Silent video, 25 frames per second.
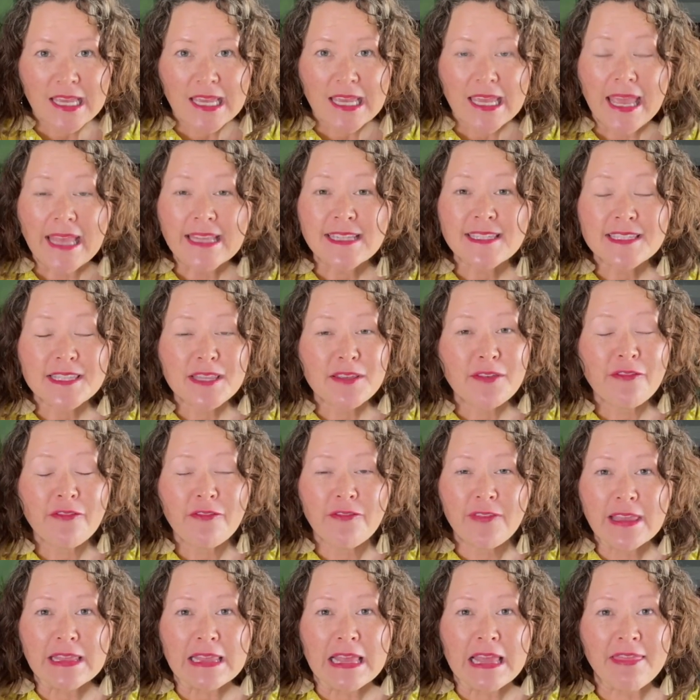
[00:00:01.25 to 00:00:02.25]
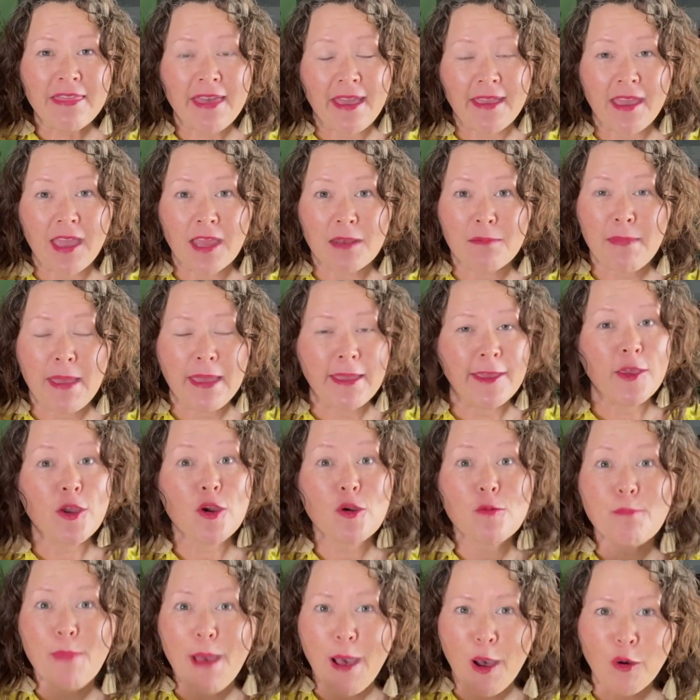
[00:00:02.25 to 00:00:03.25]
It's the feeling that can make
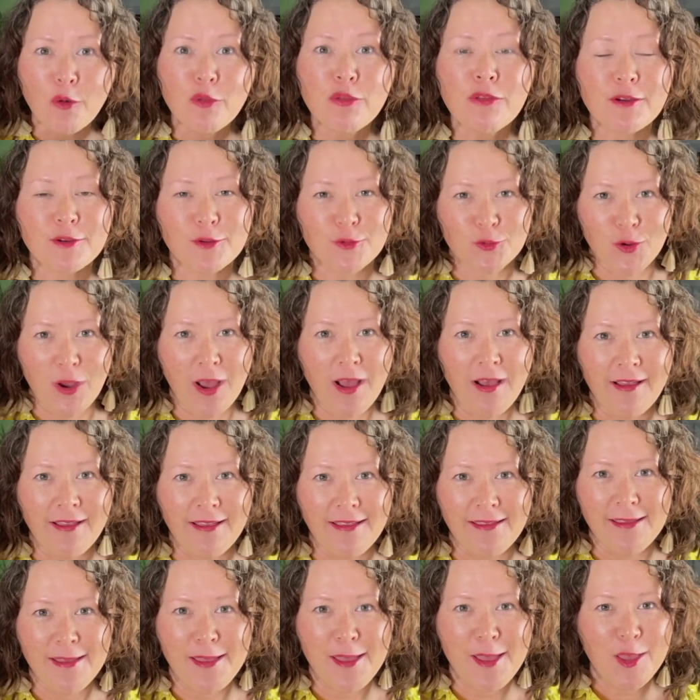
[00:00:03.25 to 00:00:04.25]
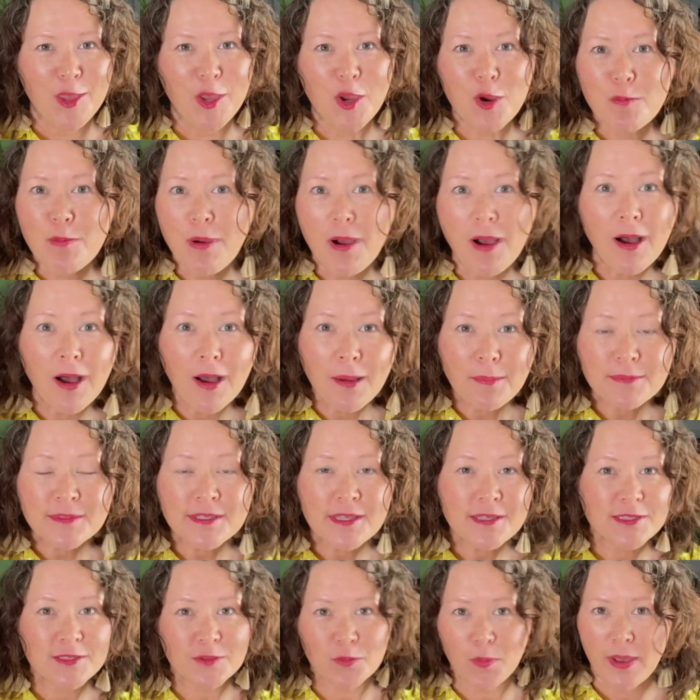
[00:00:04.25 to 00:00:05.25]
your mouth dry, your palms
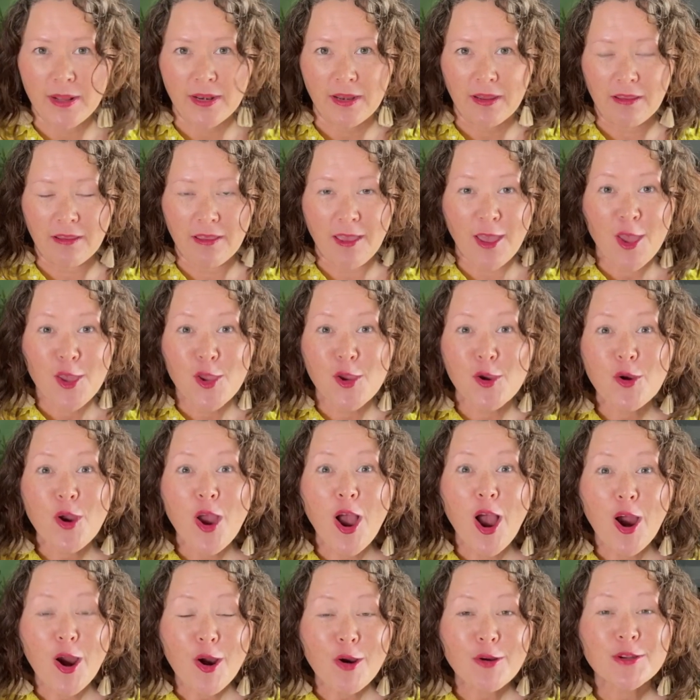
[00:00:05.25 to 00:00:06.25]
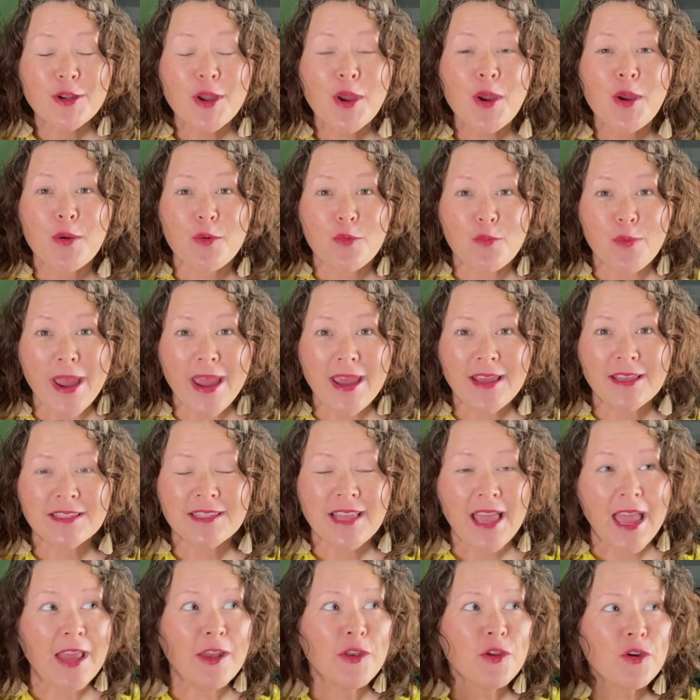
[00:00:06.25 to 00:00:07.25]
sweaty, your heart race,
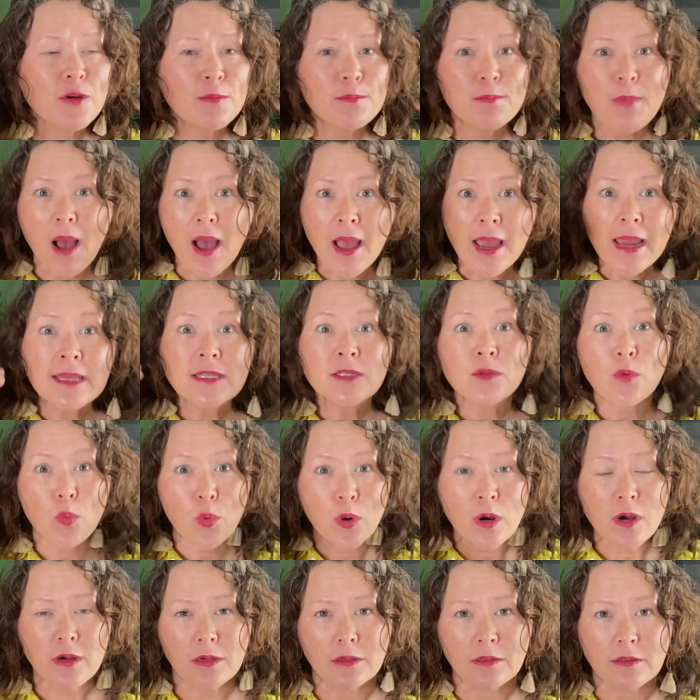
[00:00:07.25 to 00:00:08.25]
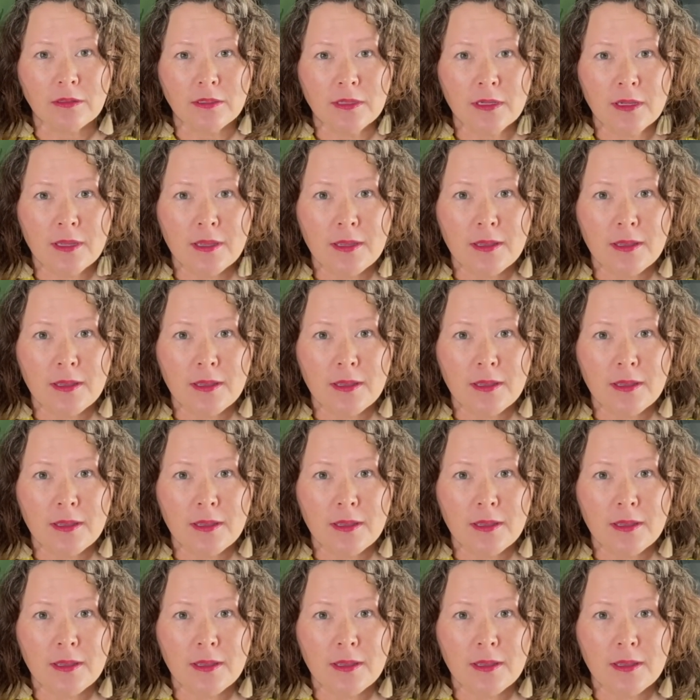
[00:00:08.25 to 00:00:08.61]
and your mind whirl.